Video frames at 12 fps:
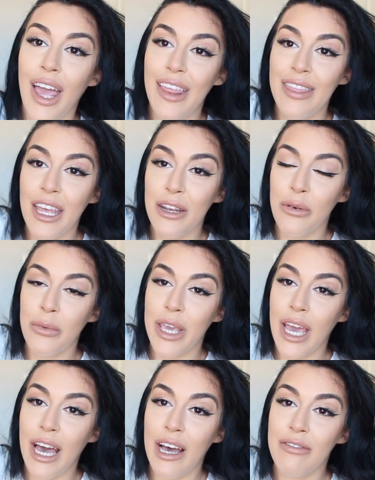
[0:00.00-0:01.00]
And then we
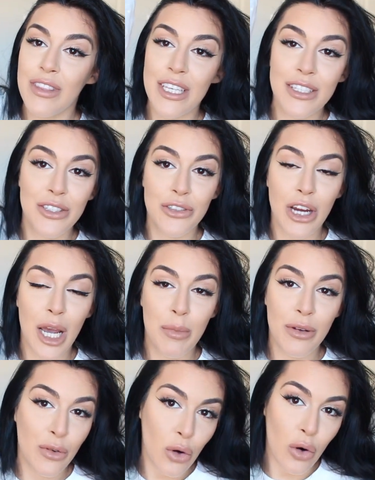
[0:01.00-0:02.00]
have the strap,
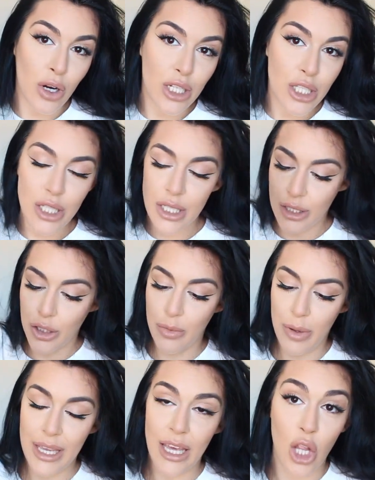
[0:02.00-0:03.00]
of course, to
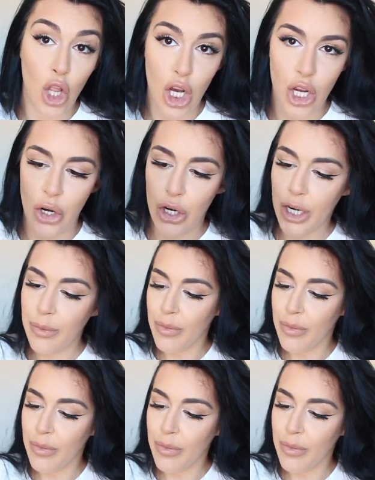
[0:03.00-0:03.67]
make it longer.